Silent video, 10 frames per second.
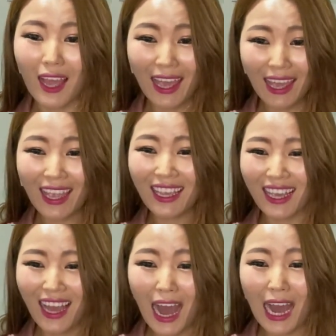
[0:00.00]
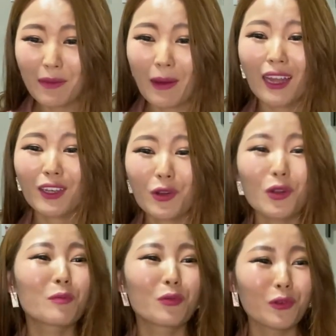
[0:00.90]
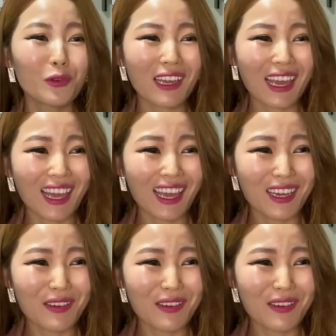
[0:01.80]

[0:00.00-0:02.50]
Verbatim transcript: hey, I bought your book eh,